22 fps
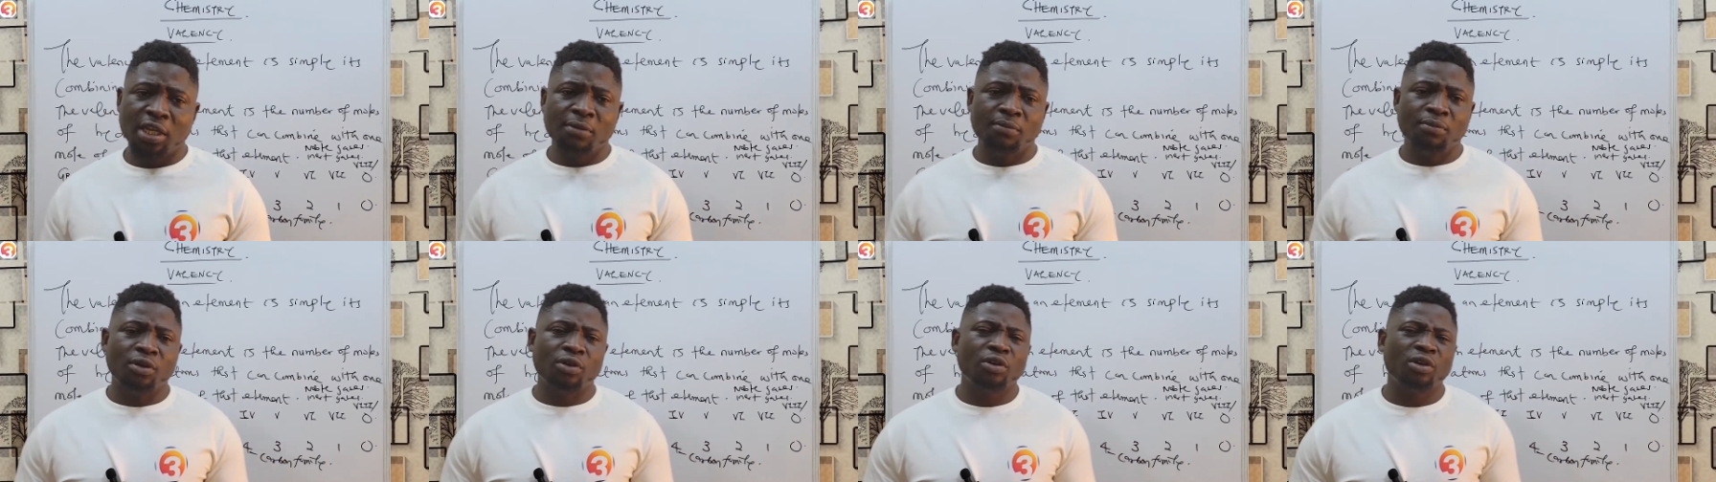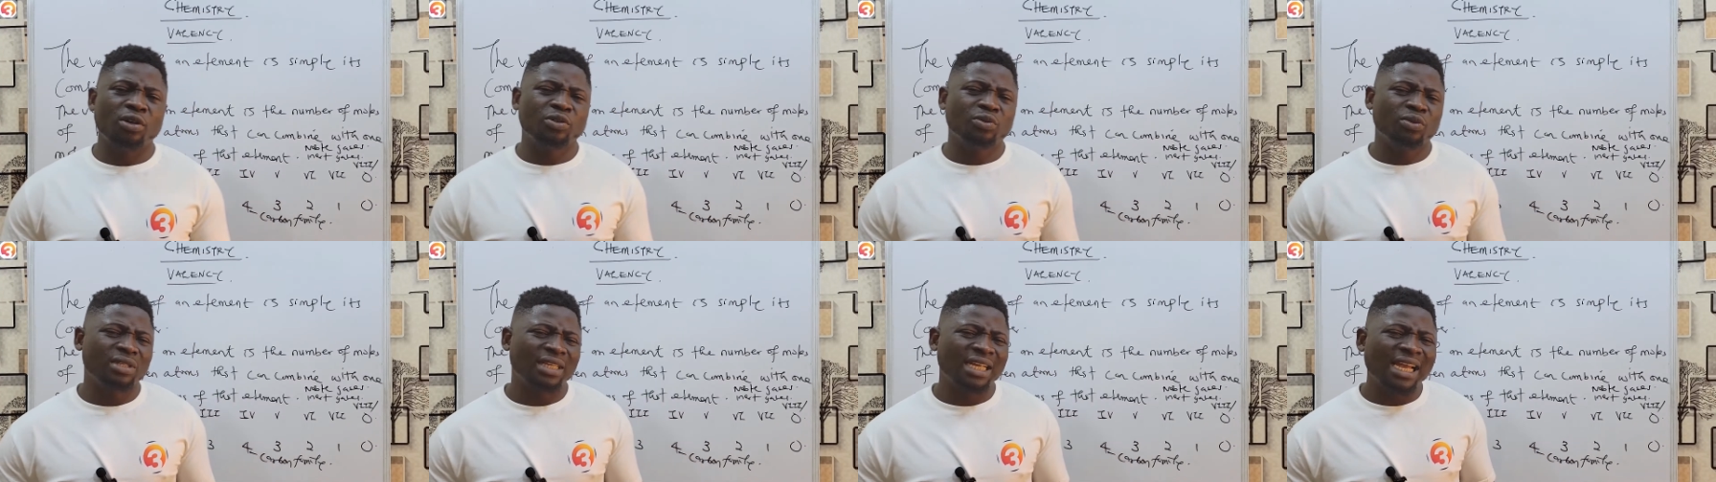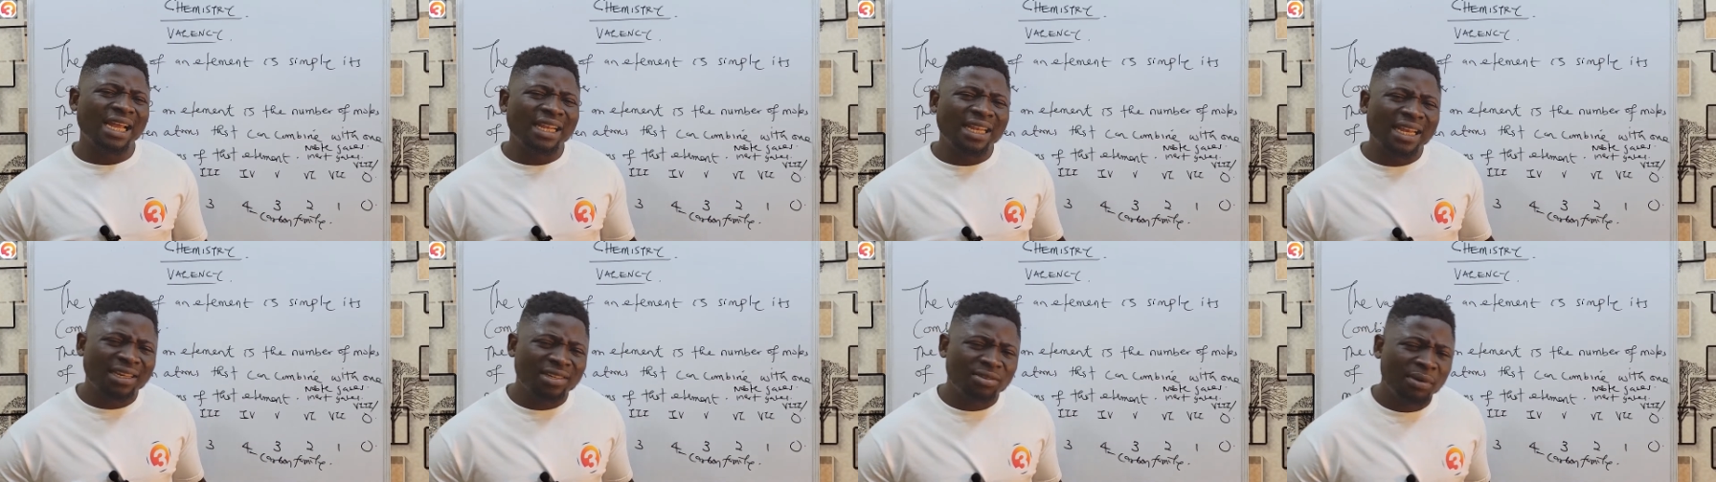Because what
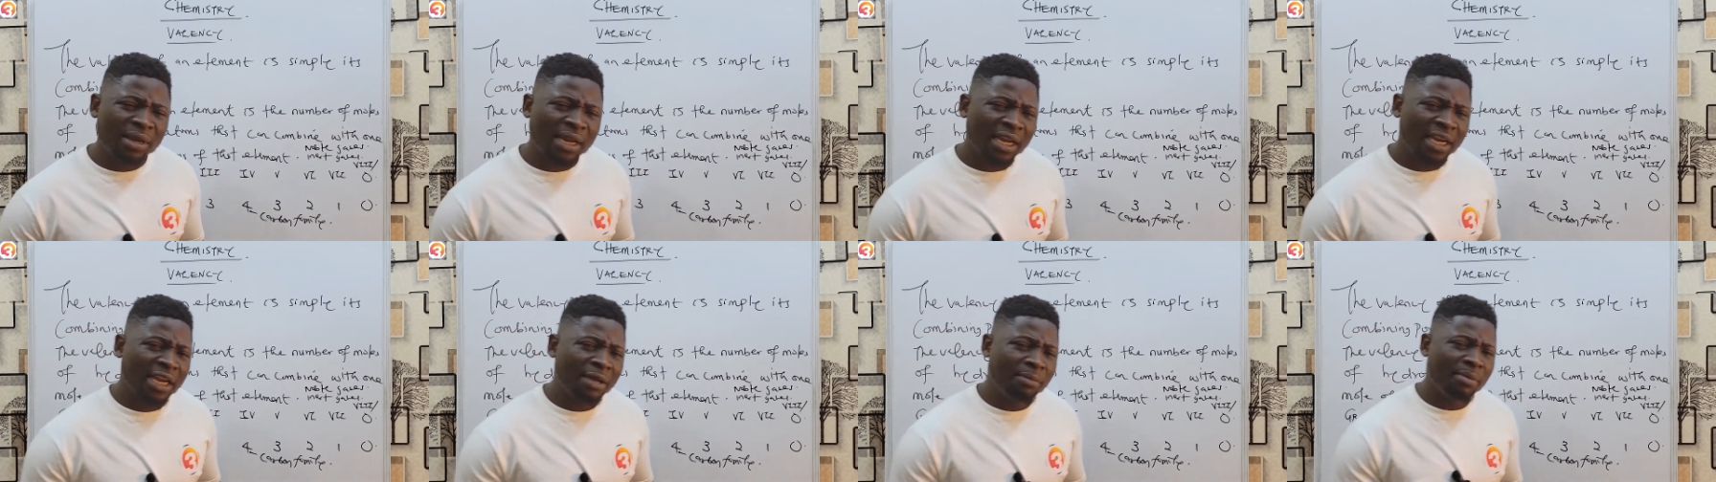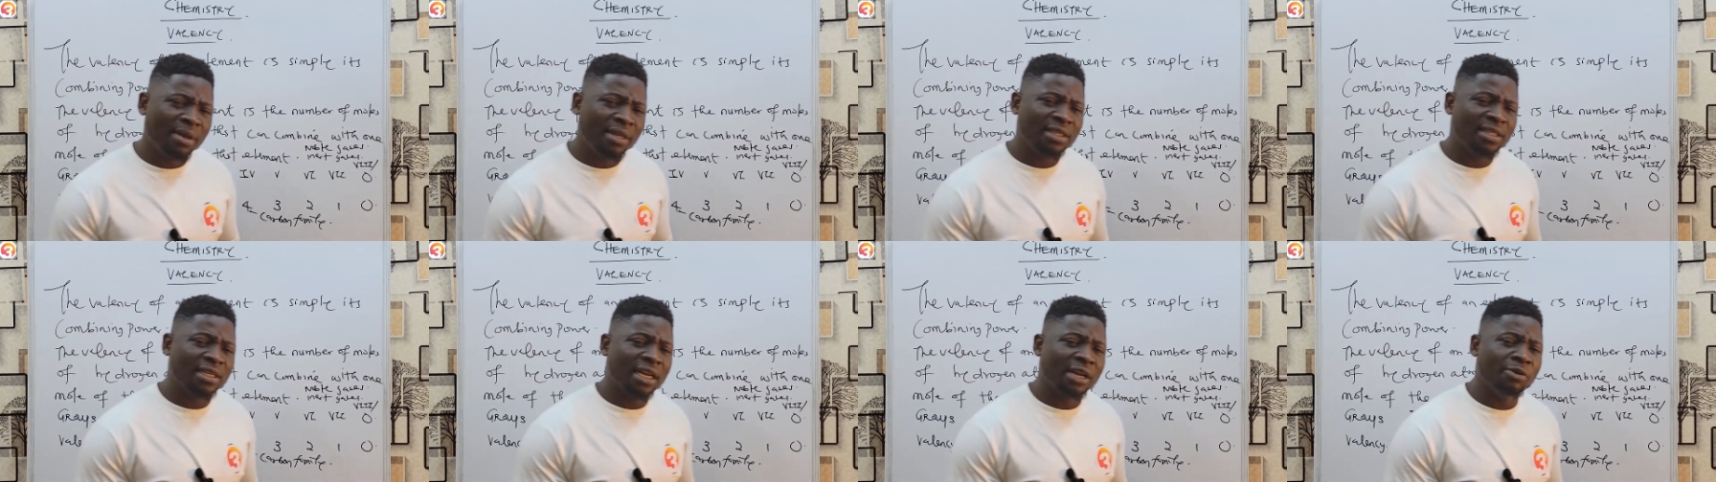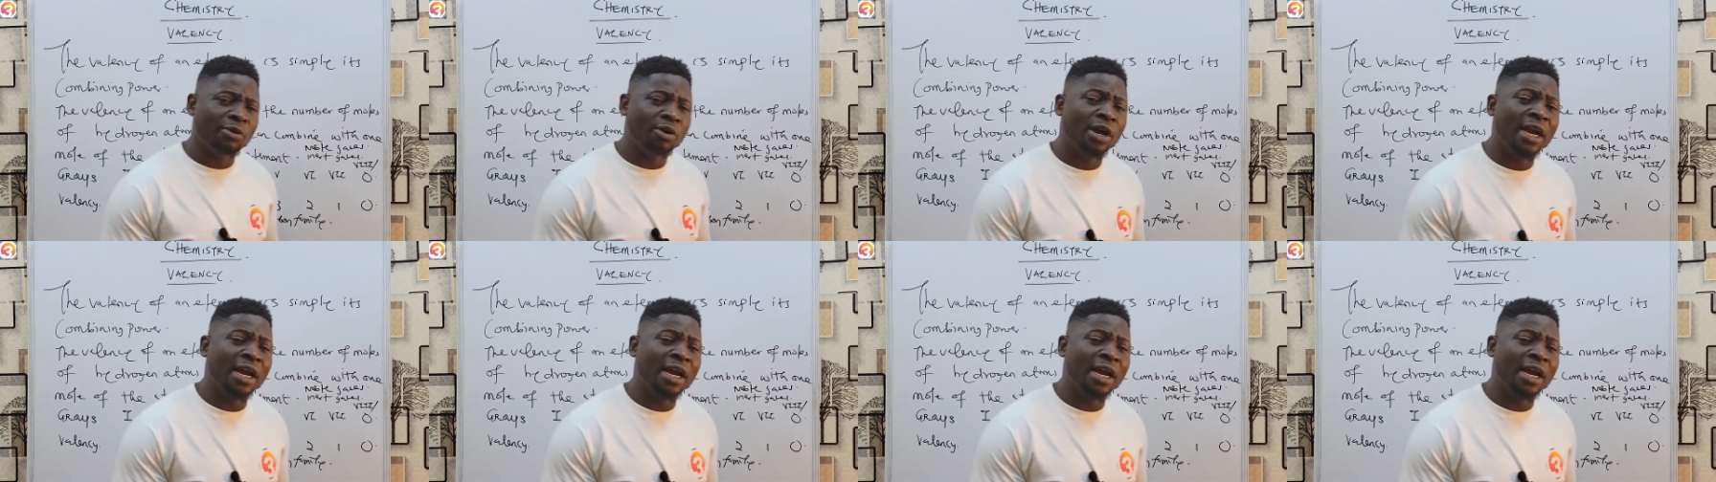ele elements uh, well,